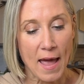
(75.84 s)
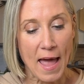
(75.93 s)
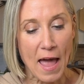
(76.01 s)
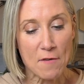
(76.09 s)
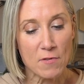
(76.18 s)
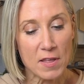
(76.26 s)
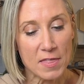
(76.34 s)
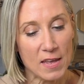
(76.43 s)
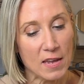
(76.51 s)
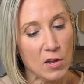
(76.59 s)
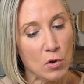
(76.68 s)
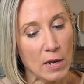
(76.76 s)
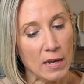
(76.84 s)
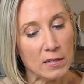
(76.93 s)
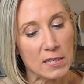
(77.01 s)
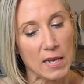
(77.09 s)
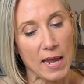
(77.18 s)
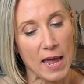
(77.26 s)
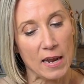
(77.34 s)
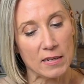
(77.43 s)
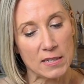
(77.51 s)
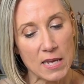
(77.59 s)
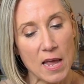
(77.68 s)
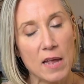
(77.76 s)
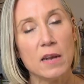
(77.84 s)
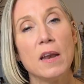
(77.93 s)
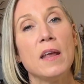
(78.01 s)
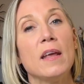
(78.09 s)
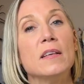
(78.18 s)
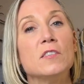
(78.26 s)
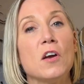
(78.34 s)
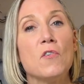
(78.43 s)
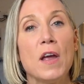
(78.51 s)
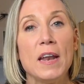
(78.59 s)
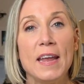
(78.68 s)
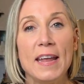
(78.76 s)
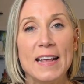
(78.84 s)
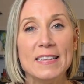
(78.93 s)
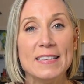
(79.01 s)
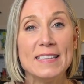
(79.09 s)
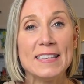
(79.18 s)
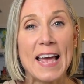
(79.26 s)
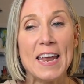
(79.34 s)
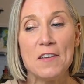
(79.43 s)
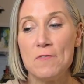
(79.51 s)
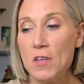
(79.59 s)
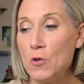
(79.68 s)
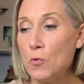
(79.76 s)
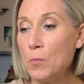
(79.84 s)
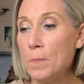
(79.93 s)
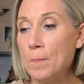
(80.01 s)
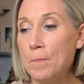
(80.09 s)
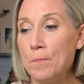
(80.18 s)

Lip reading: Everything you need to get it done is already inside of you.